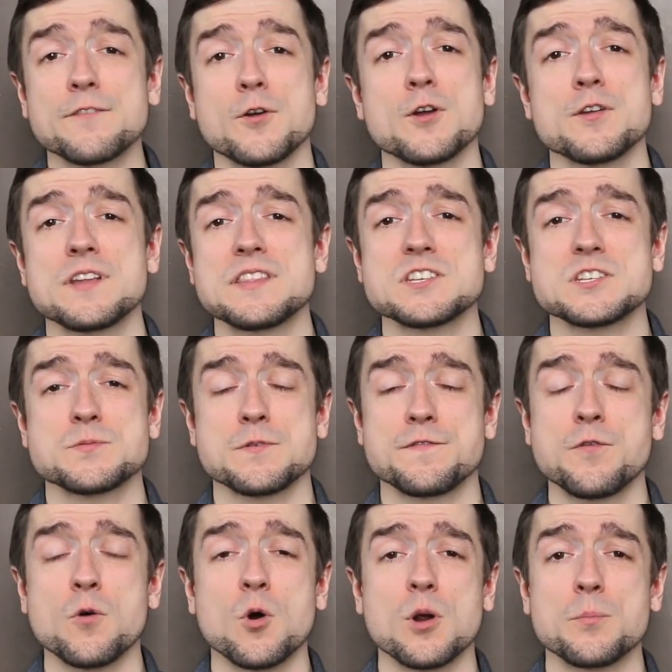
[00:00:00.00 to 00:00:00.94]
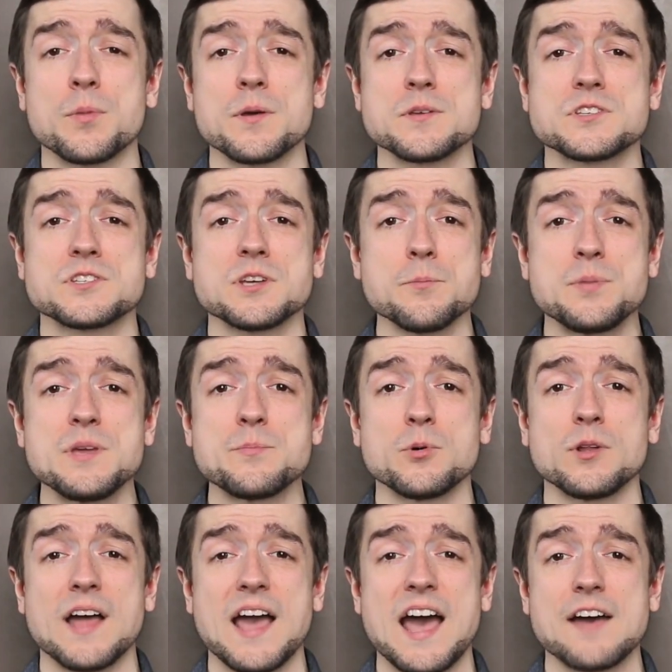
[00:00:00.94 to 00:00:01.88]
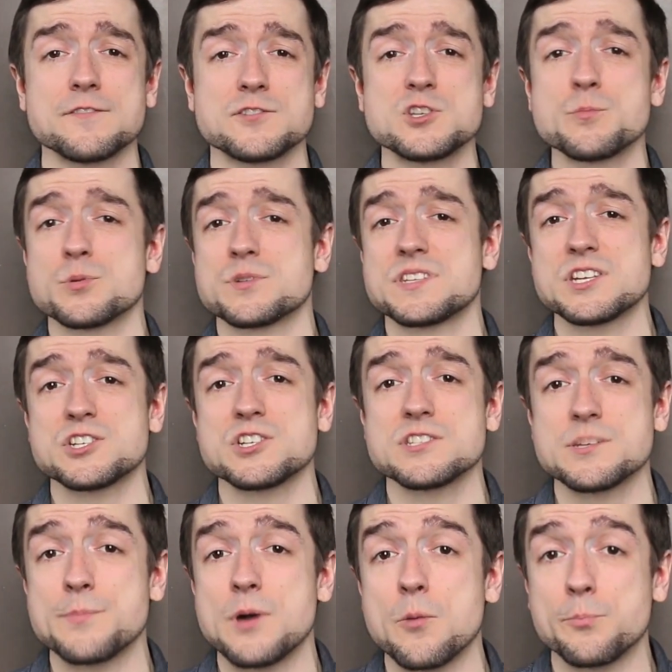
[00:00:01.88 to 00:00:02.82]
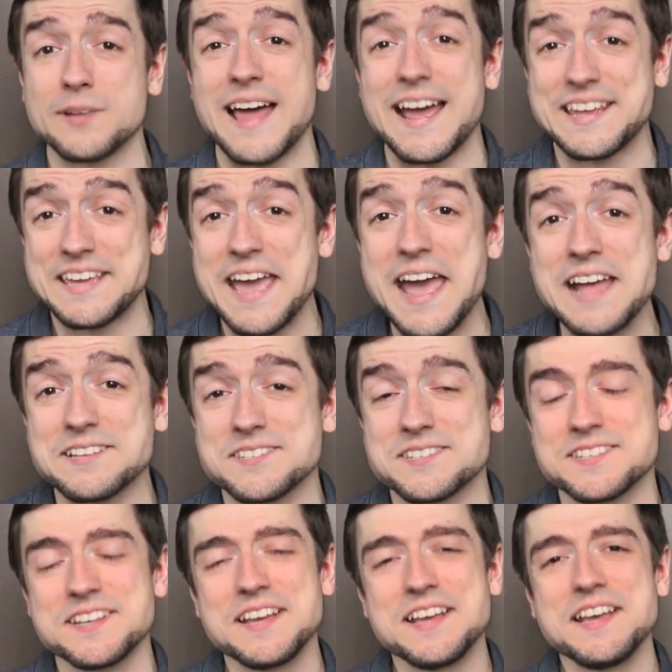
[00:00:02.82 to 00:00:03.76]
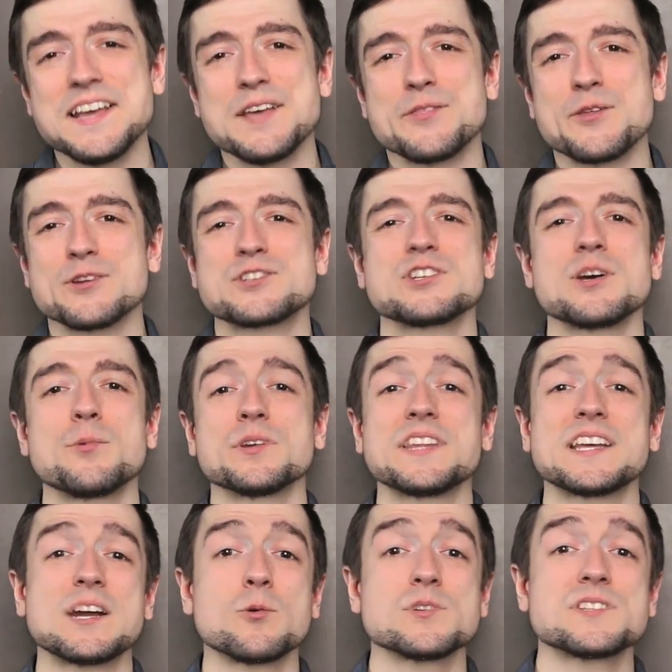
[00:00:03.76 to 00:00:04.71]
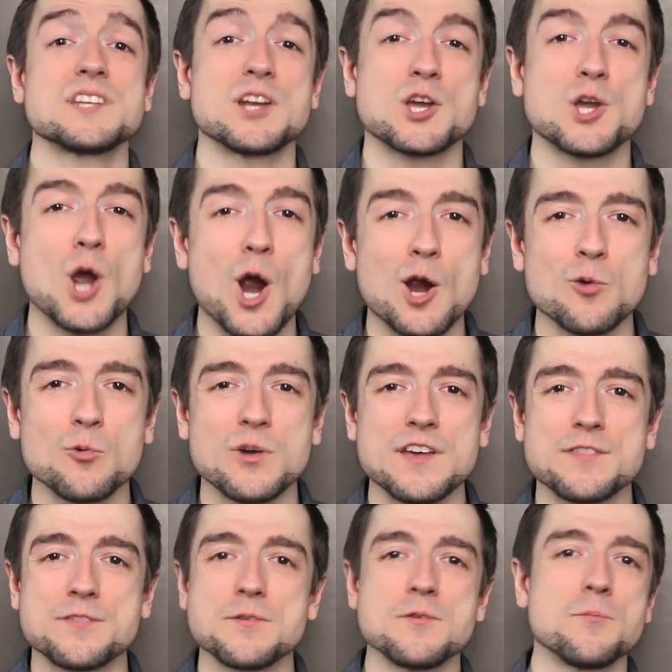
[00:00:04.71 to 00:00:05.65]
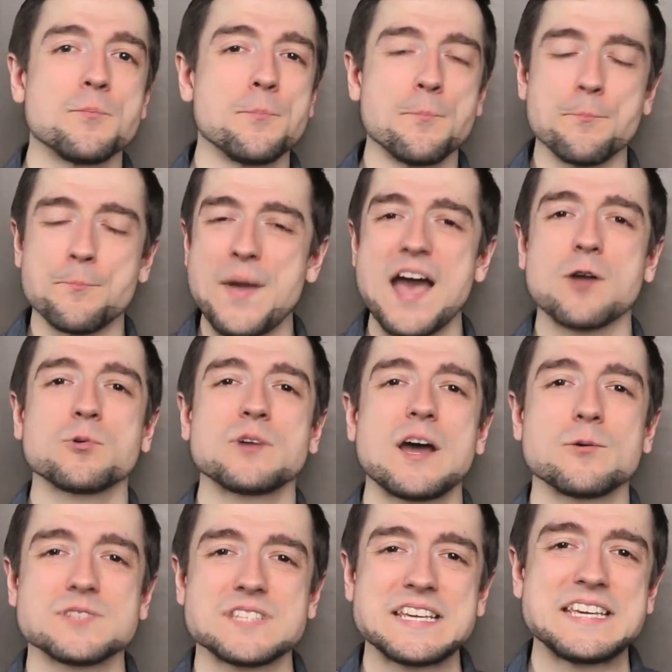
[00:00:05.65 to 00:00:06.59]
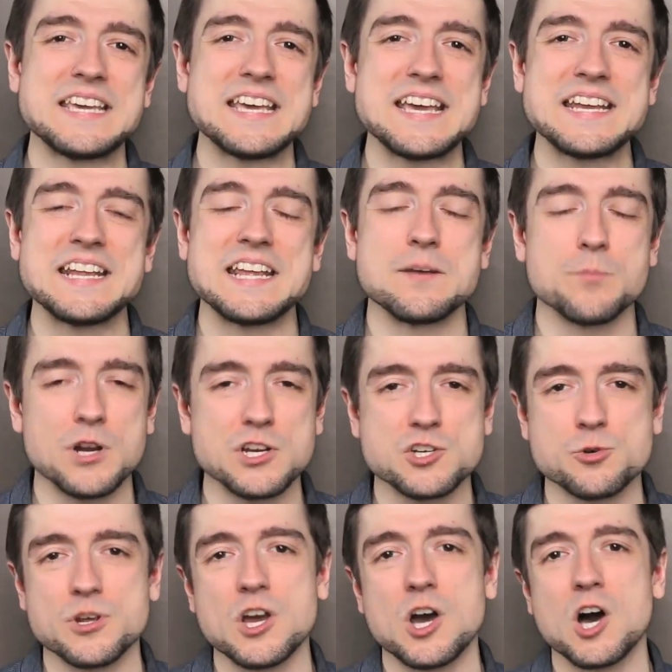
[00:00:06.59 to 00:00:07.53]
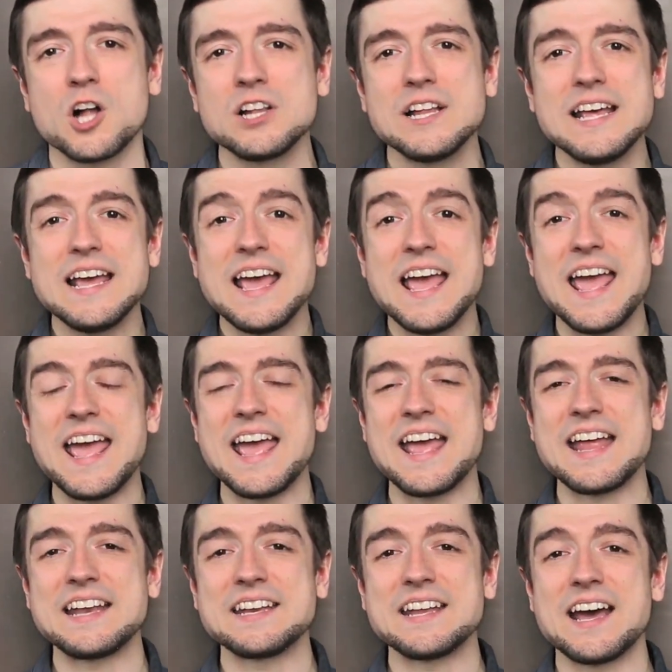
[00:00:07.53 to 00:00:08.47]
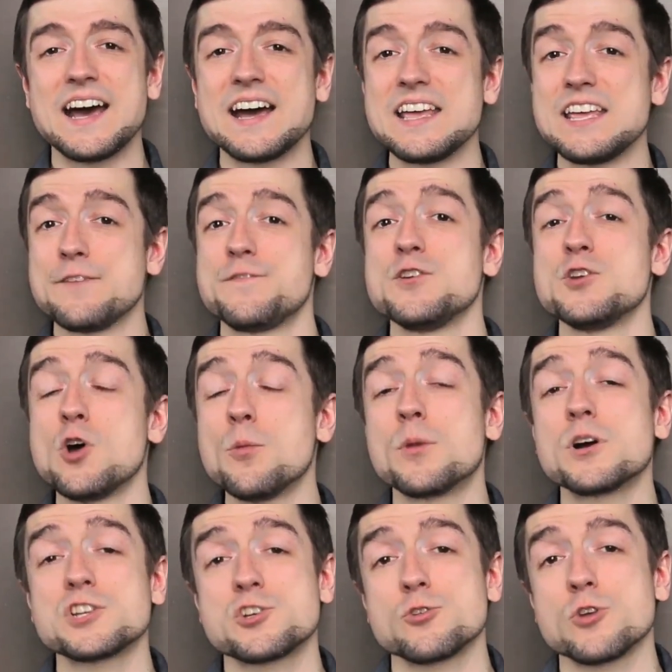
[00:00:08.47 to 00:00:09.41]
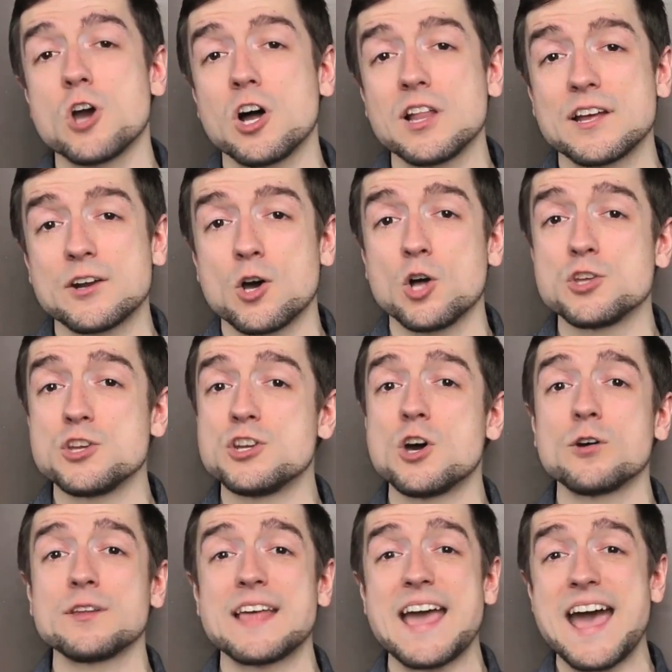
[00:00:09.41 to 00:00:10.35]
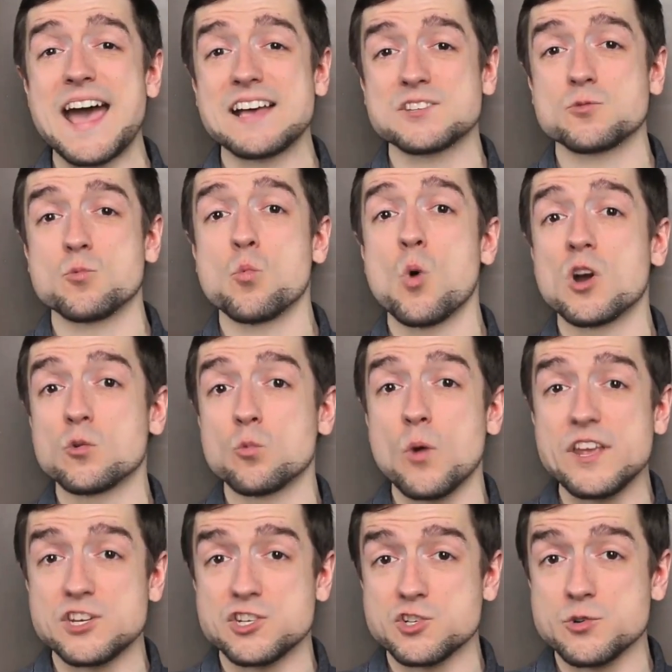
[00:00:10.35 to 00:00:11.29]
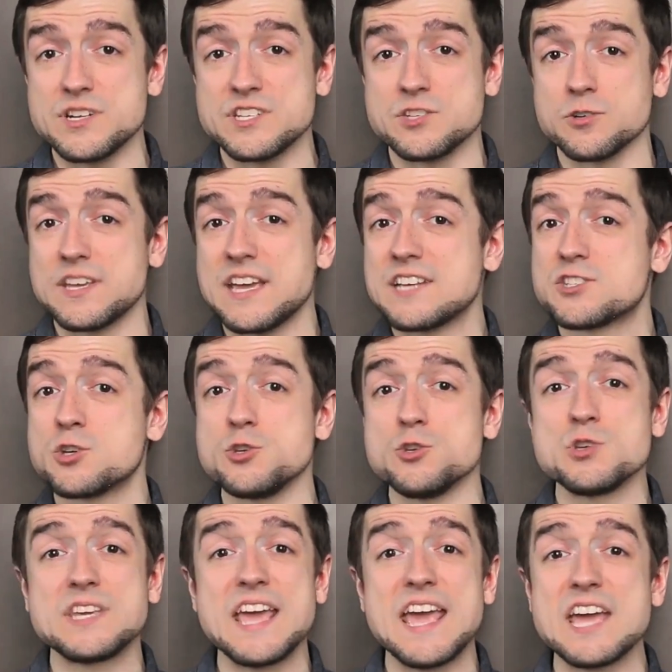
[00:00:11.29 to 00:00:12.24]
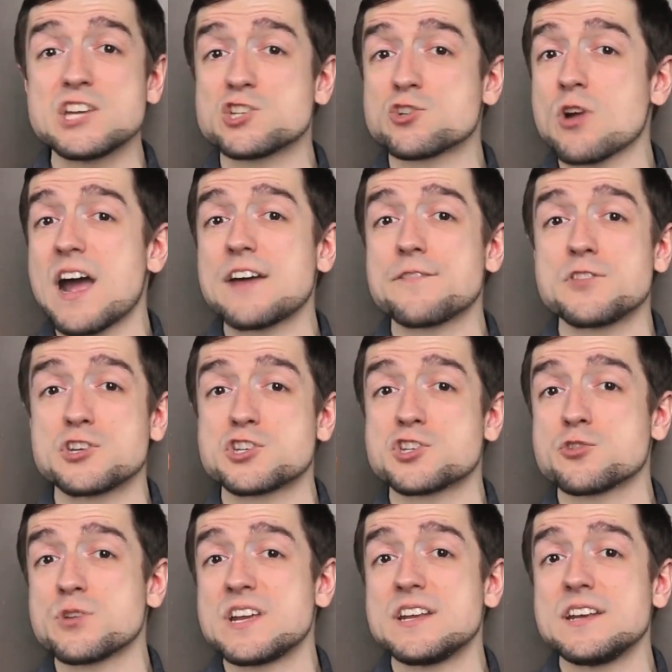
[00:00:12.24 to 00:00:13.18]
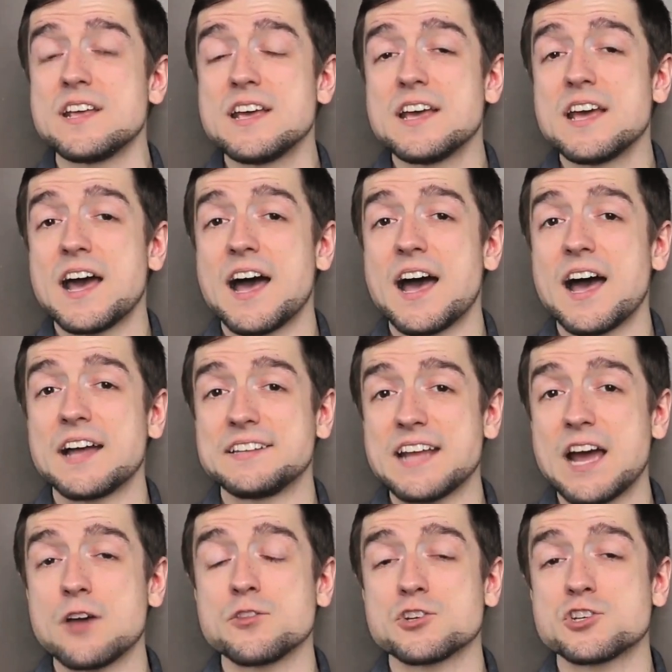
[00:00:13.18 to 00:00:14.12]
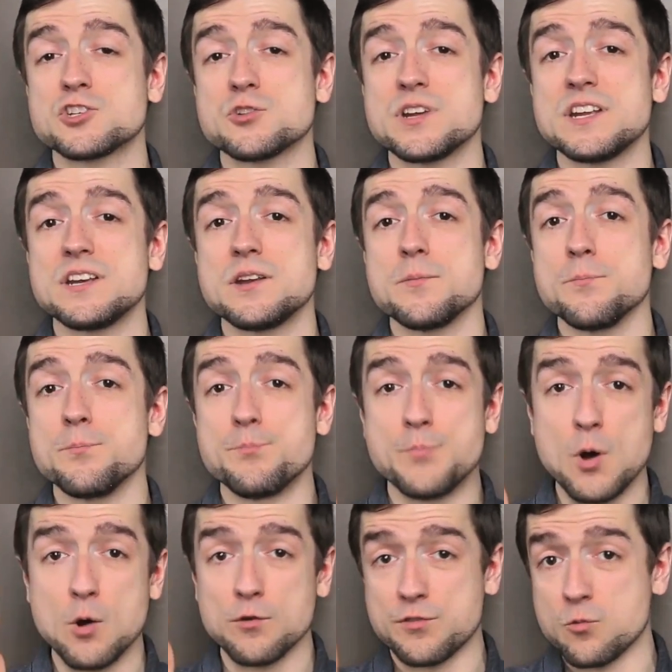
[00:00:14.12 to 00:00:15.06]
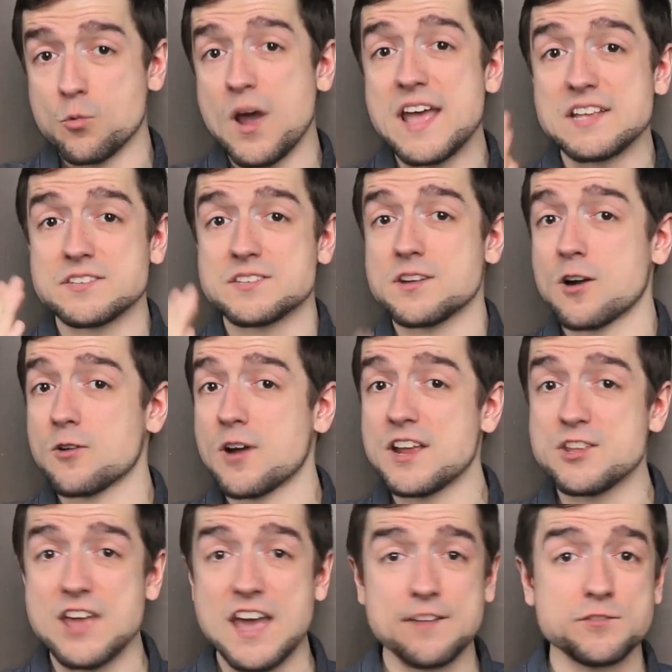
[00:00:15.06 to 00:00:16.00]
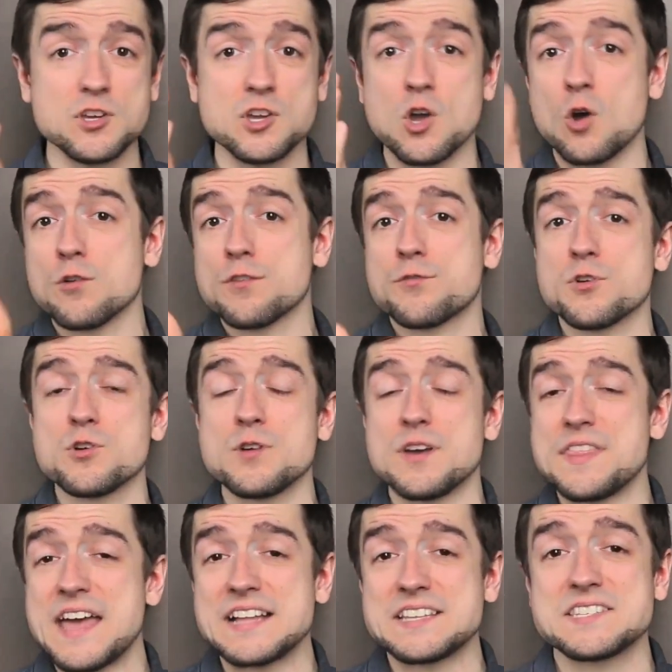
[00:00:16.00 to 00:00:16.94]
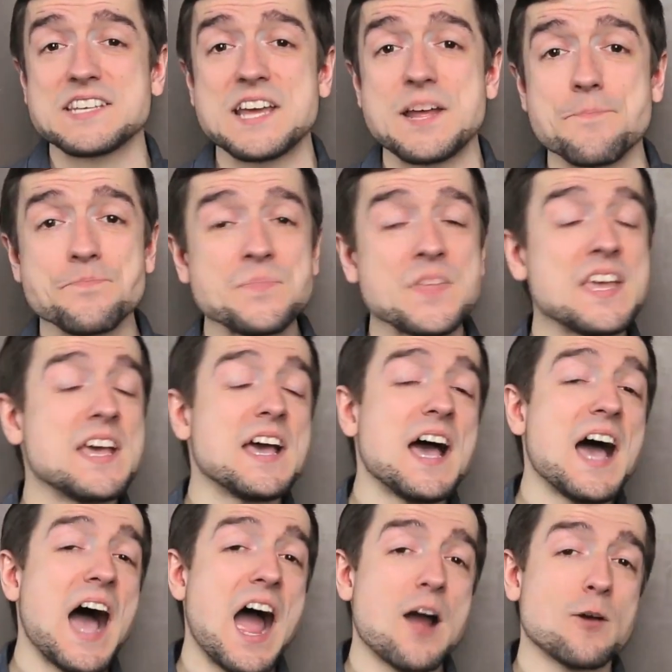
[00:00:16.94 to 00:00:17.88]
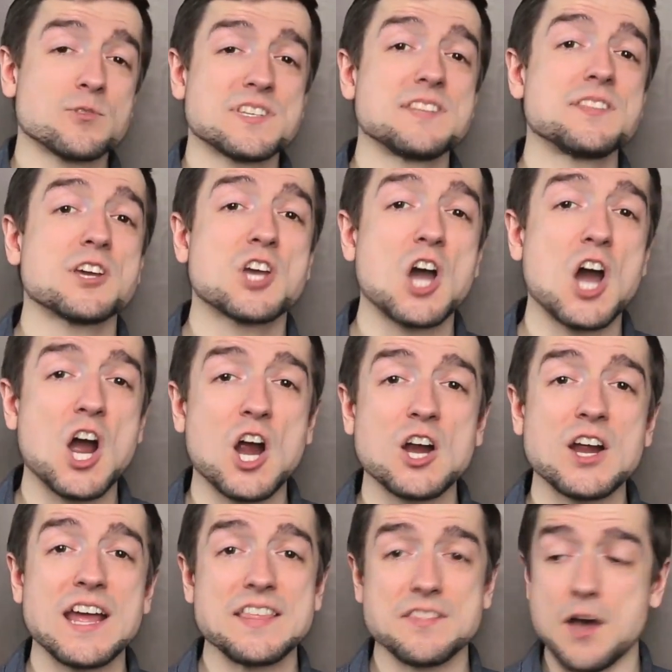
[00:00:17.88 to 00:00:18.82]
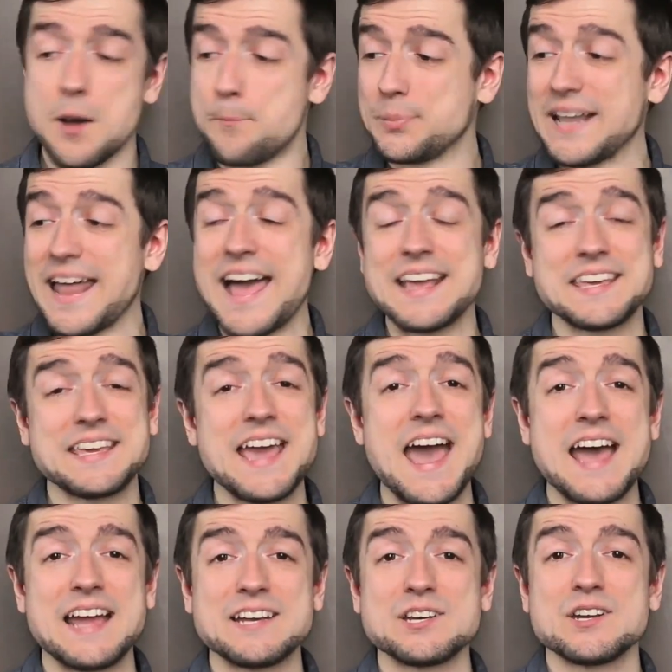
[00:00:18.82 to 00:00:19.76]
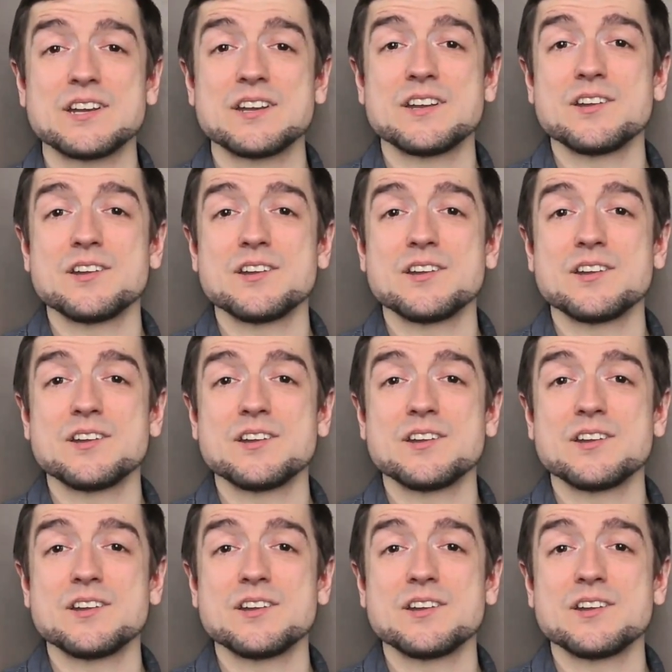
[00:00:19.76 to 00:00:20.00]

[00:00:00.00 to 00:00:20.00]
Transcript: have heard of this before, but some people have superstitions about black cats. There's someone that I was in a car with back when I was a kid in Montreal. And if you know Montreal at all, you know that it has one-way streets, okay? So you can't drive the street down the street both ways, all right? You have to go through and that's it. I was in the car and a black cat